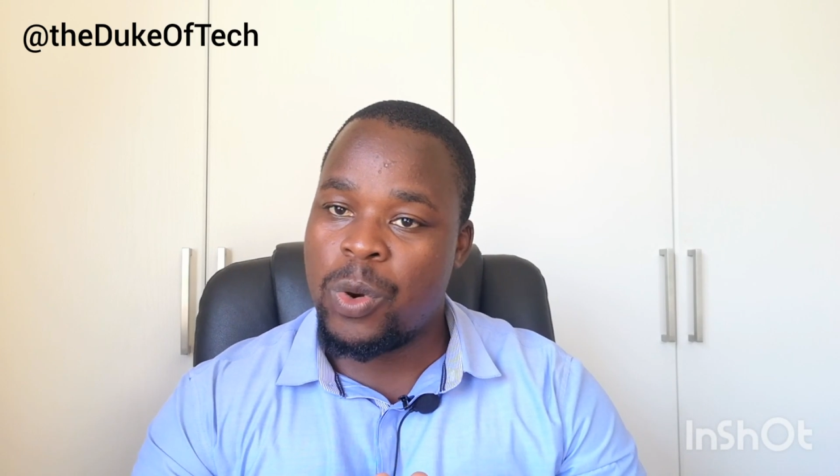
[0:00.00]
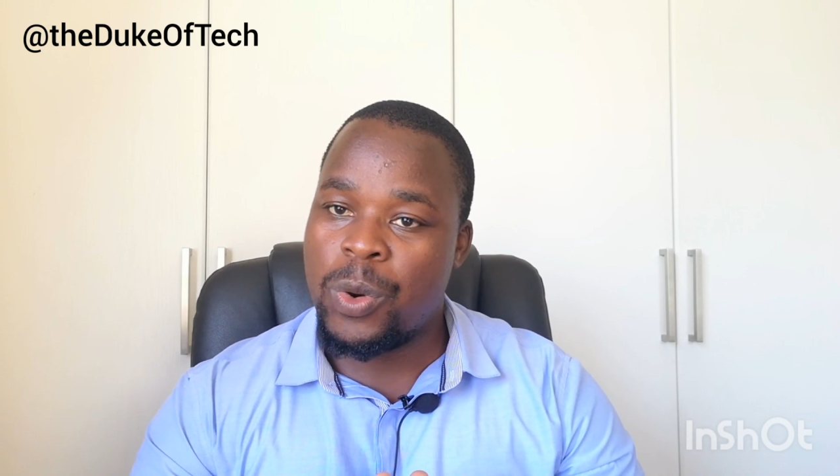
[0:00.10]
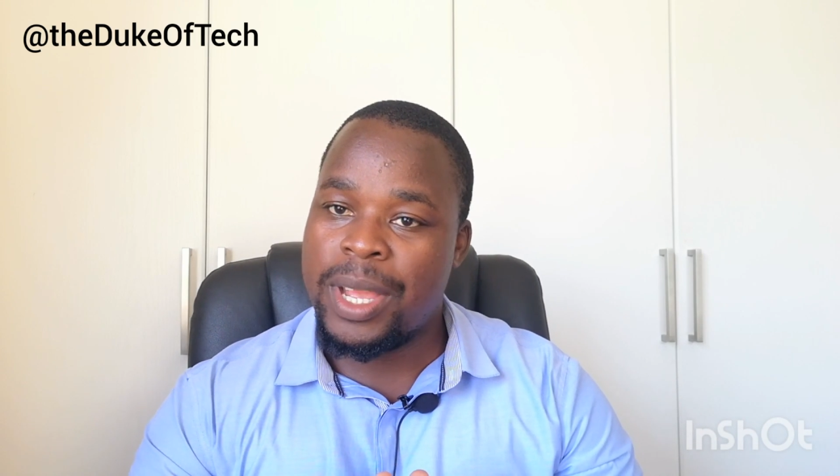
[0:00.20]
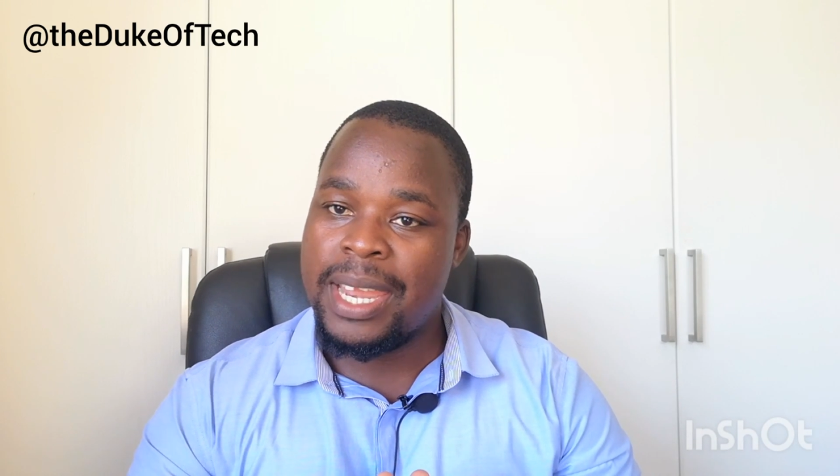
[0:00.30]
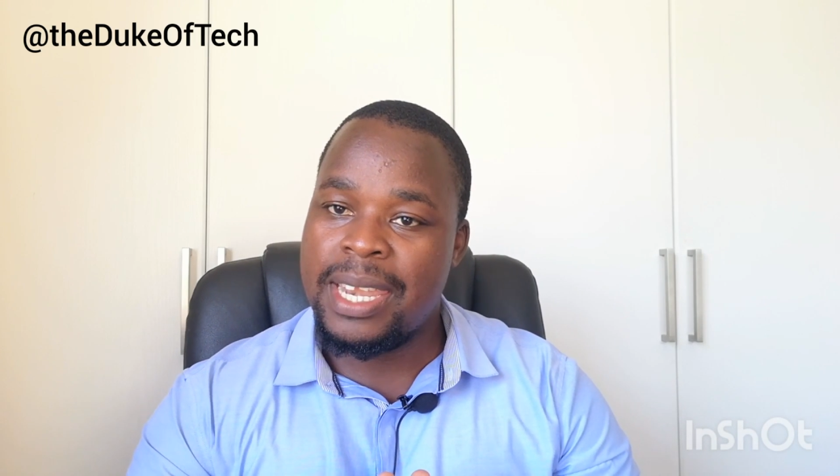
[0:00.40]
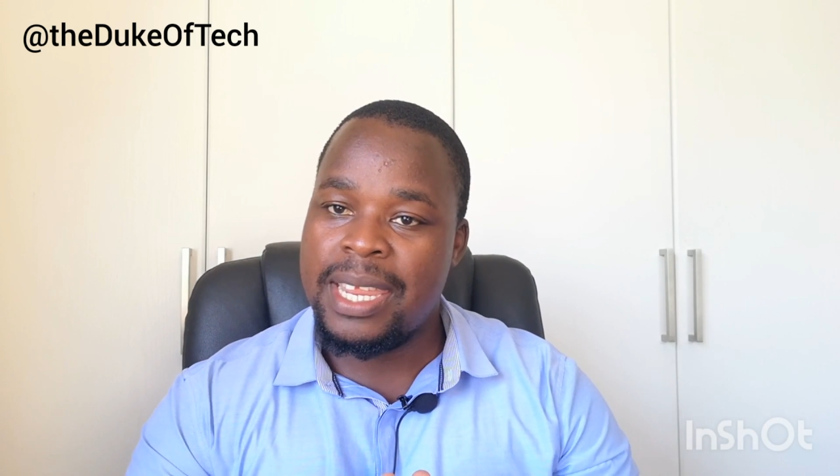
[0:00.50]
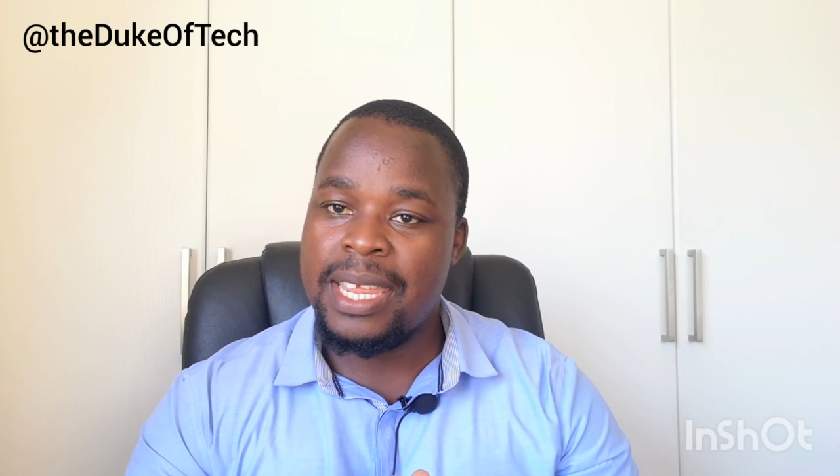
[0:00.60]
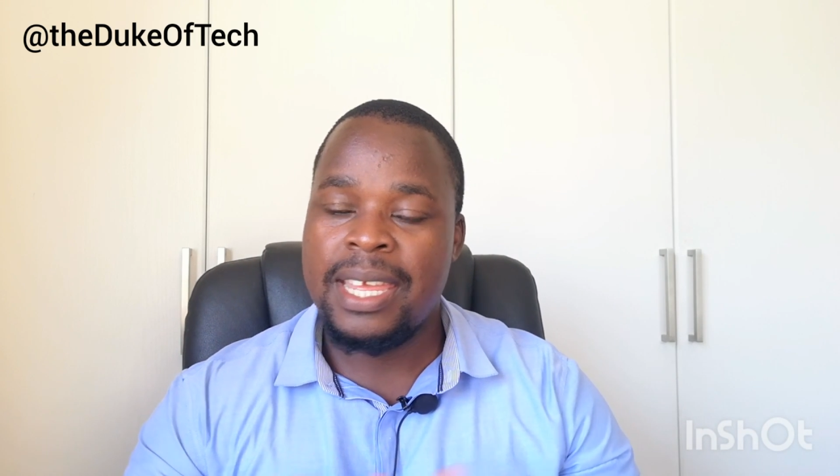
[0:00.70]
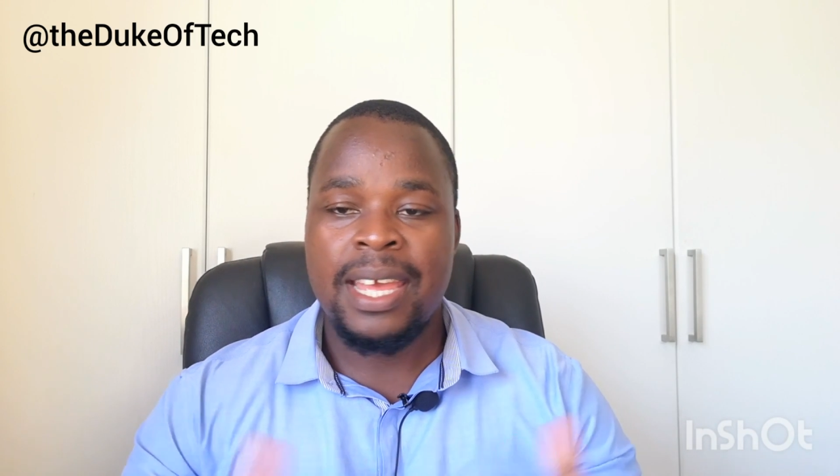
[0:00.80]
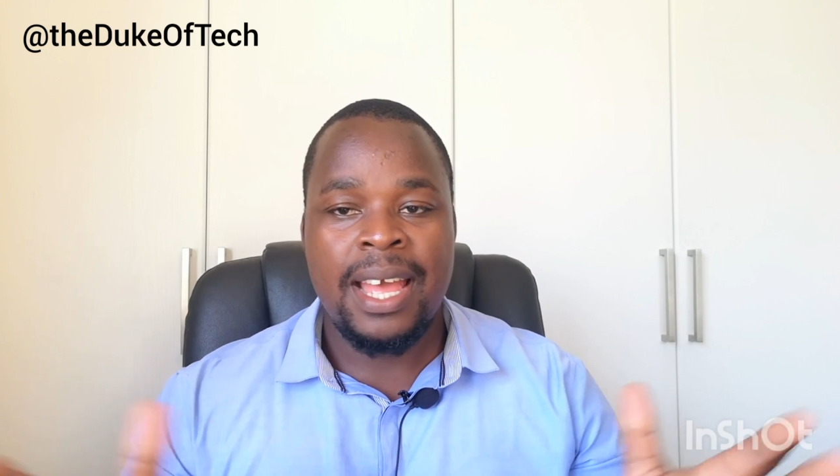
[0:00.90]
or
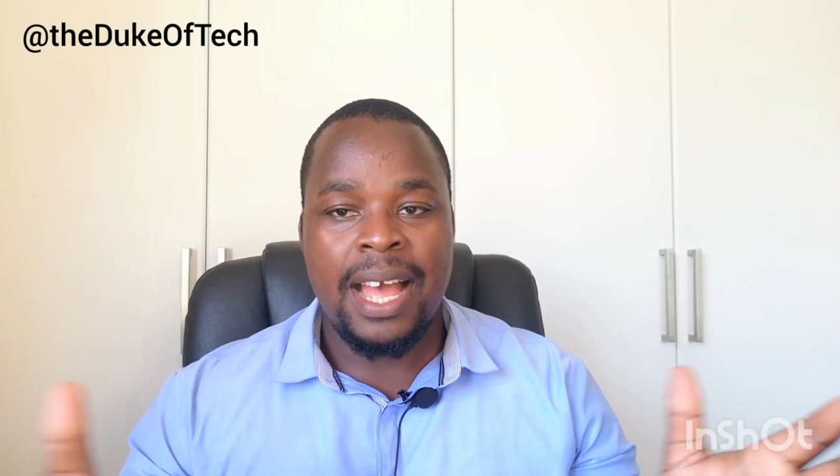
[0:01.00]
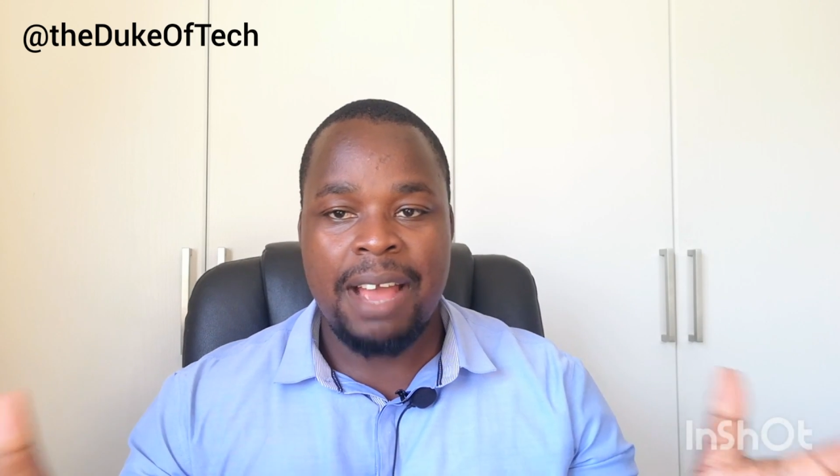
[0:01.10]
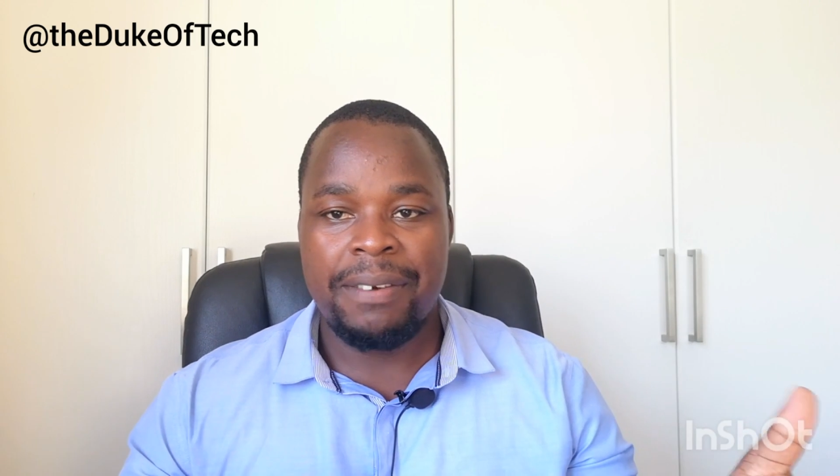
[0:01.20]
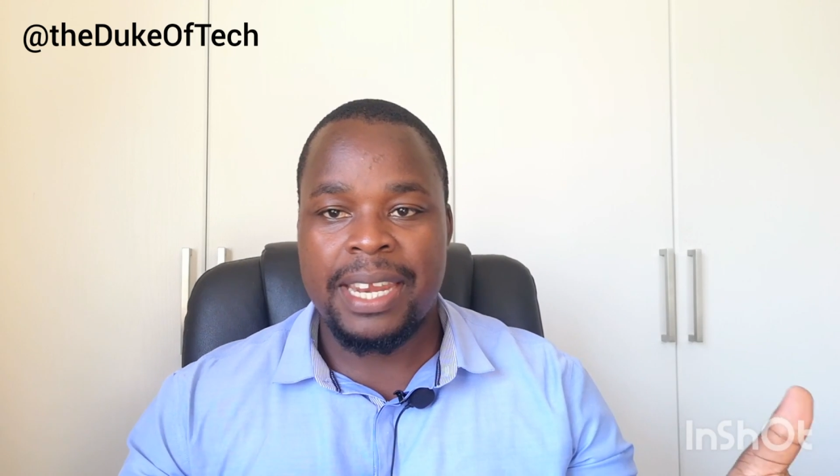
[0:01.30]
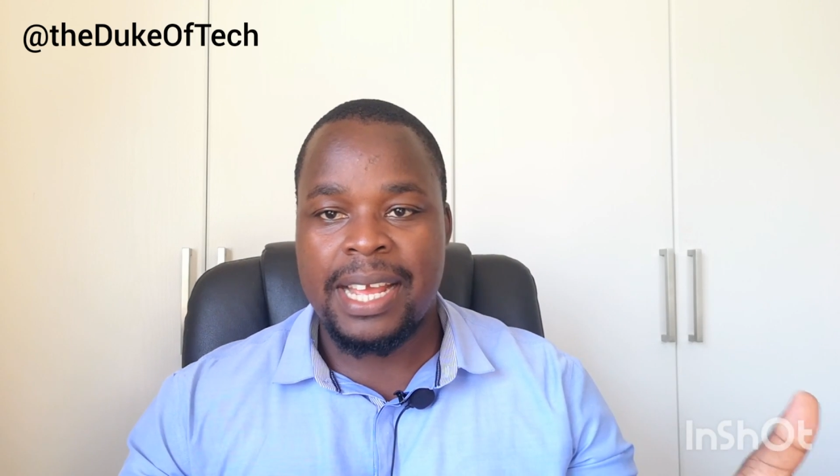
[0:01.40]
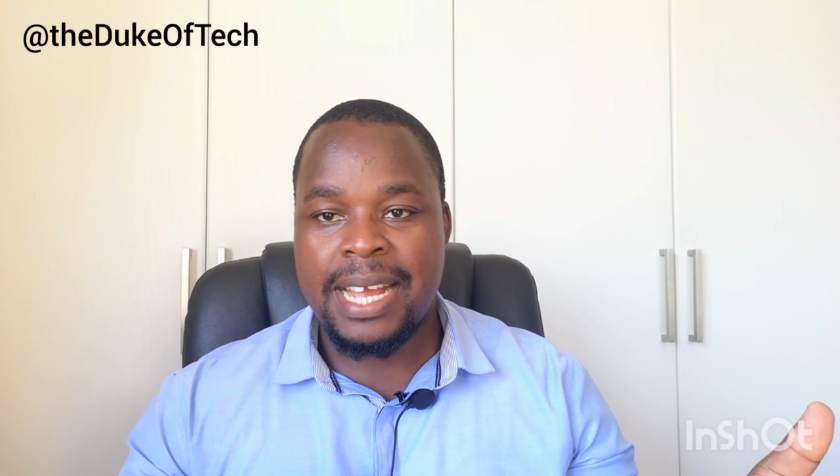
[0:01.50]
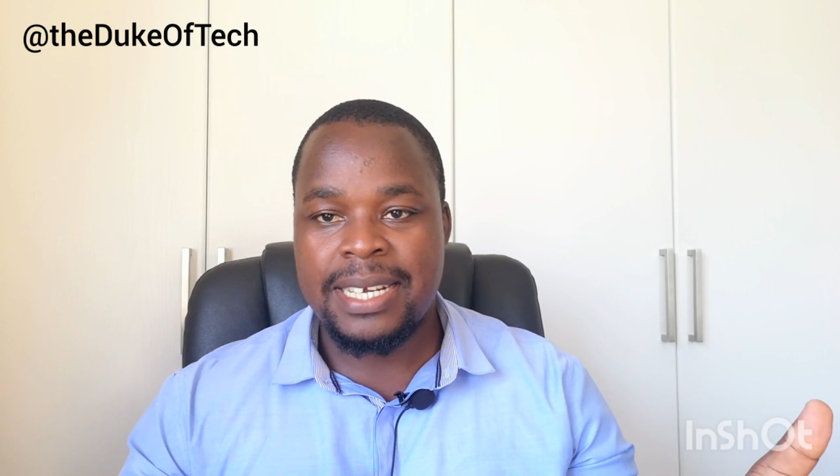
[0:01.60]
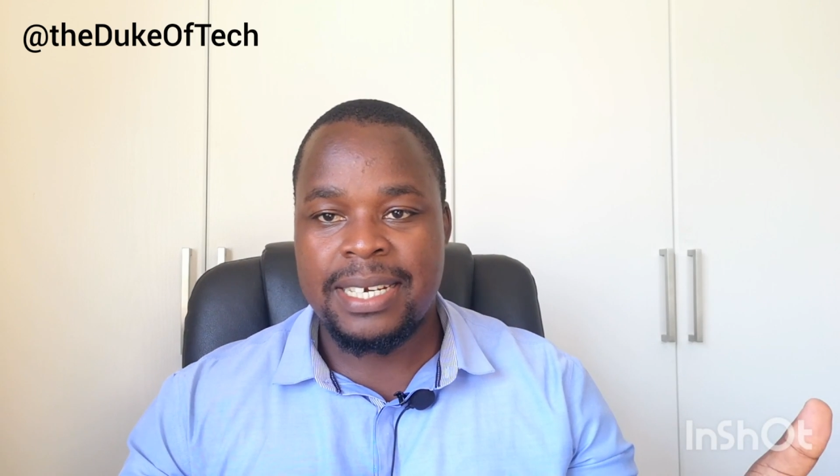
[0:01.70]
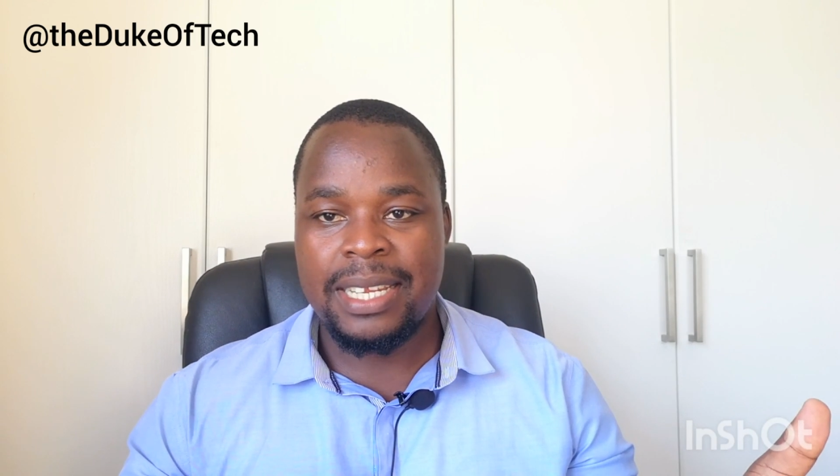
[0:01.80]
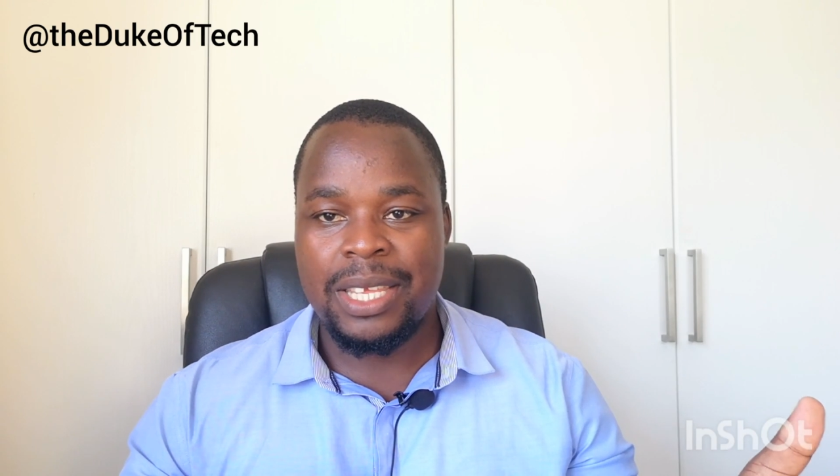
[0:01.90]
any African
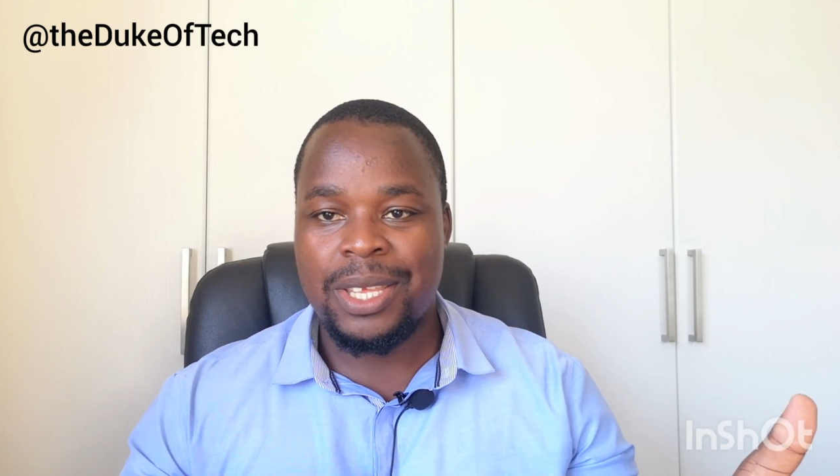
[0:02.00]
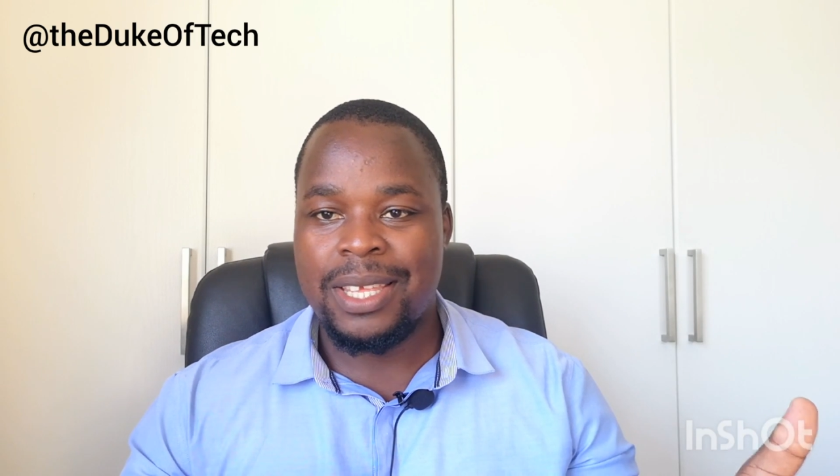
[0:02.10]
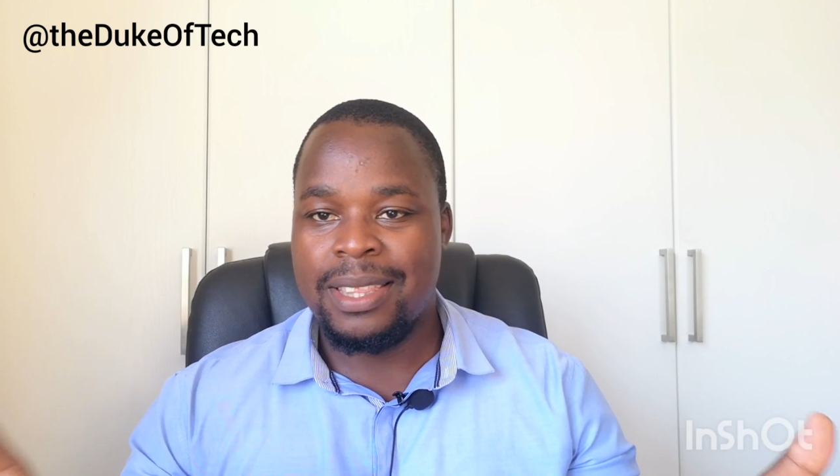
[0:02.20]
country,